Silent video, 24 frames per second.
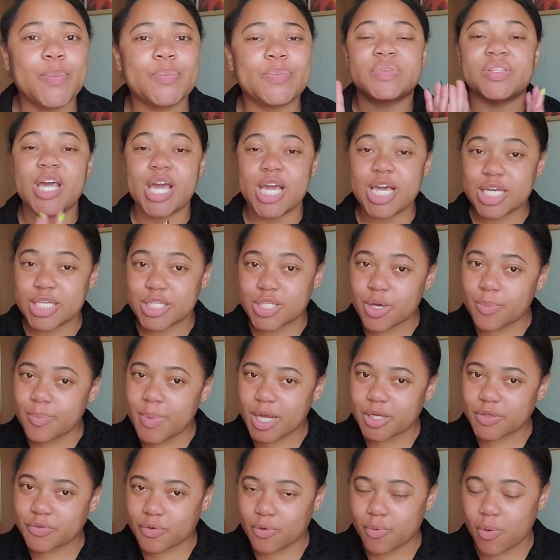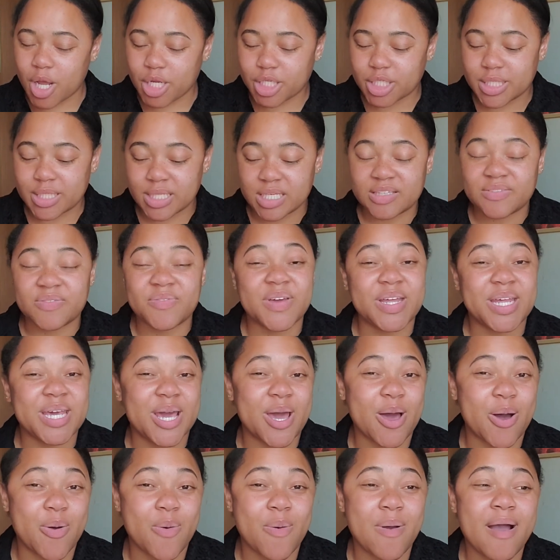thank you so much for watching this
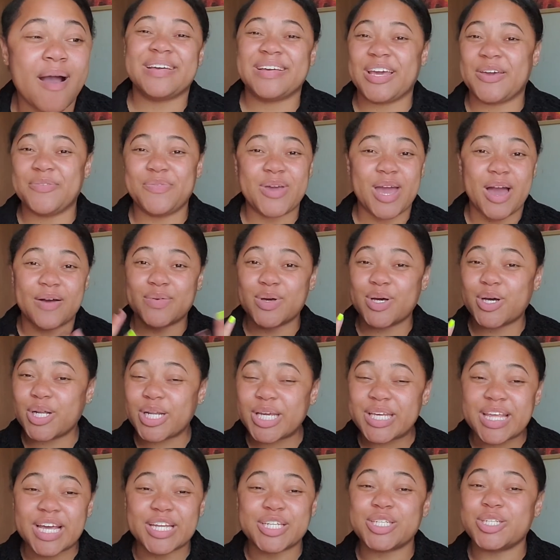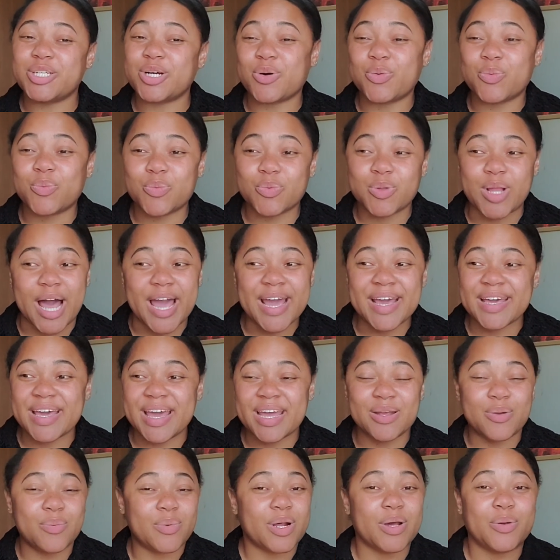video. If you have a hoodie that you don't like
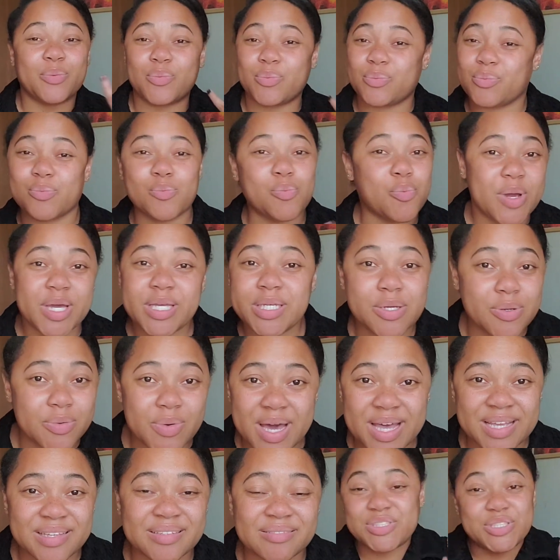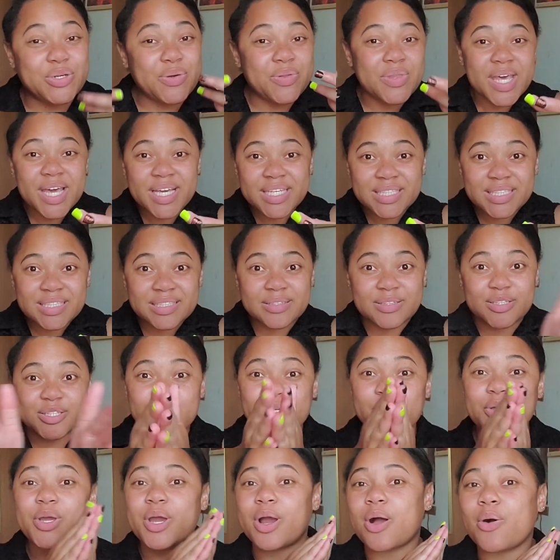and you want to redo it, do this
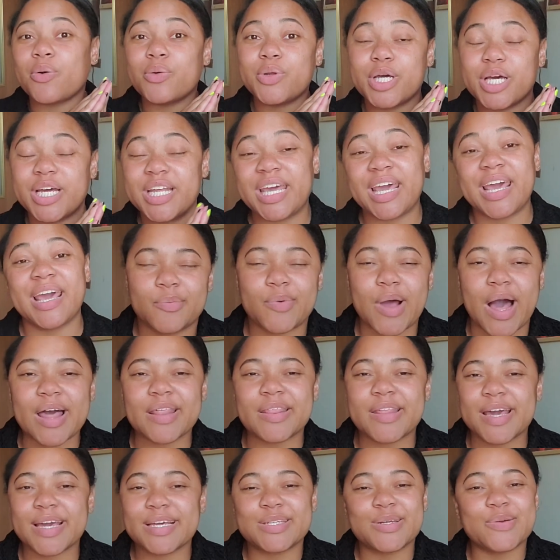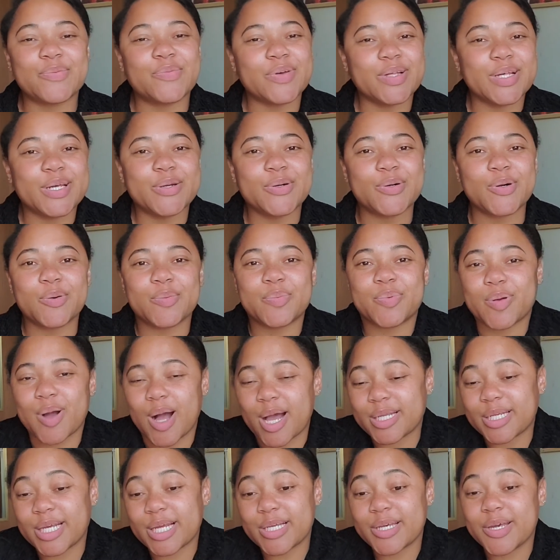to your own hoodie. I think it's a really cool
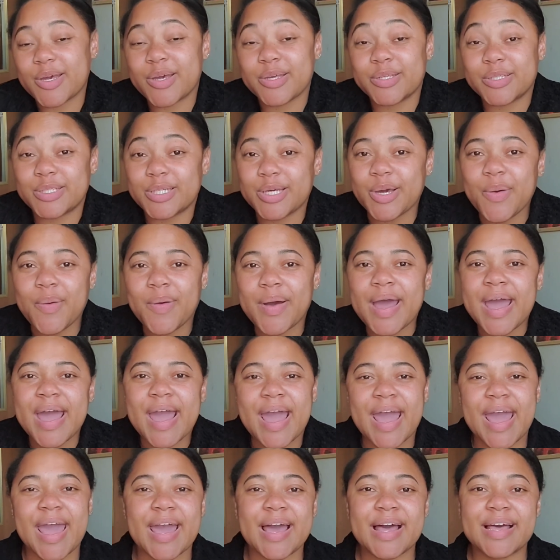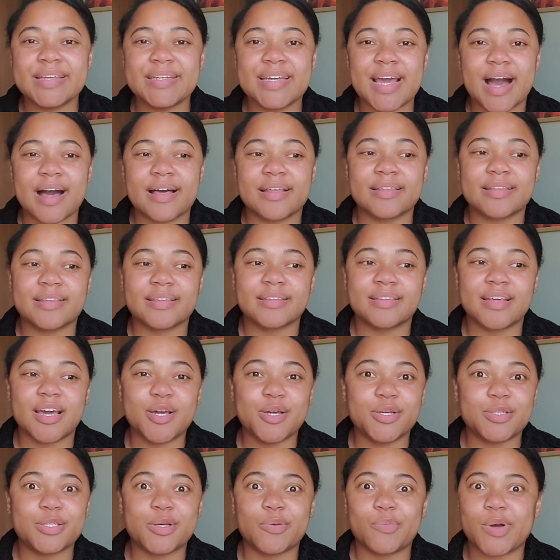project you can do. And yeah, thank
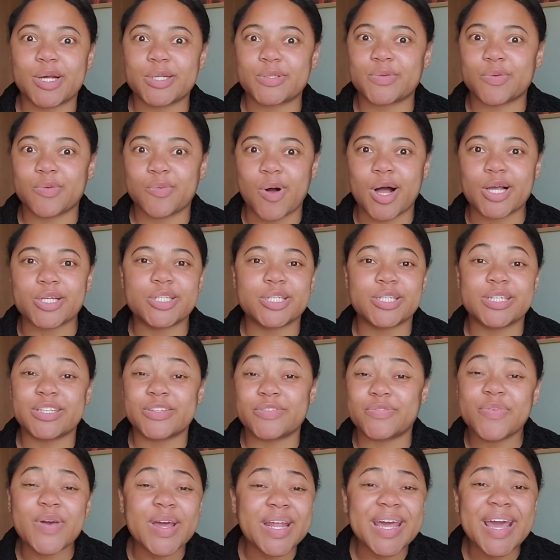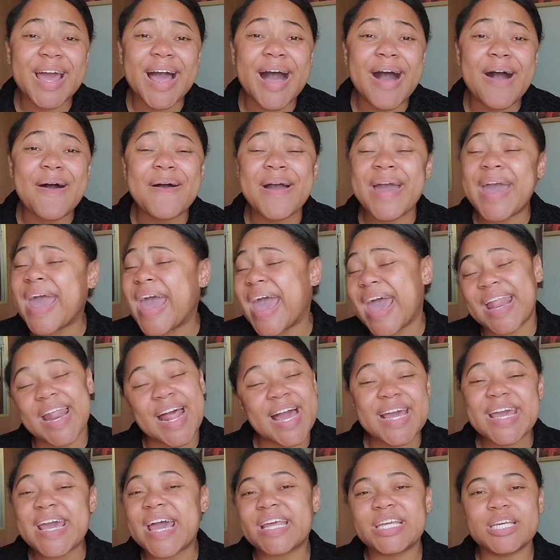you so much for watching this video, and
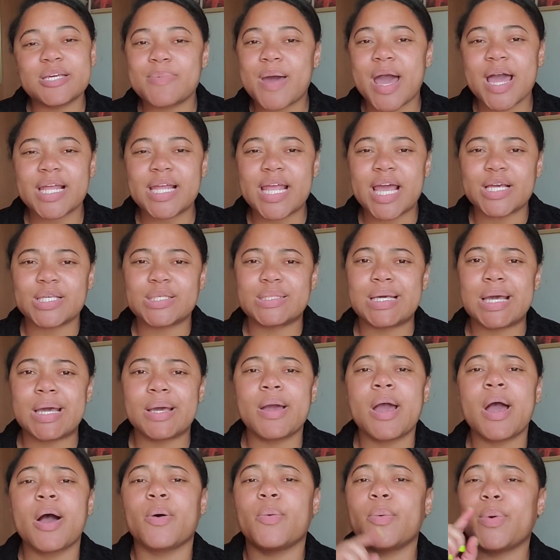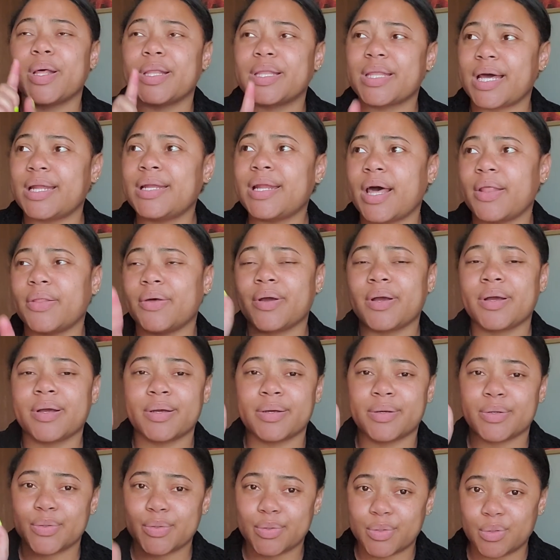I'll catch you back next week with another
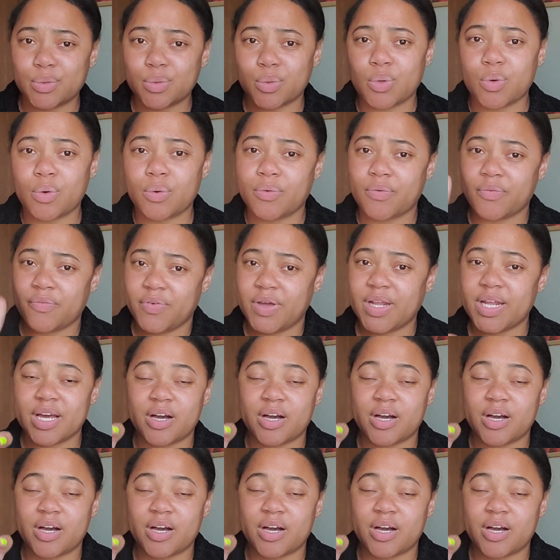cool video.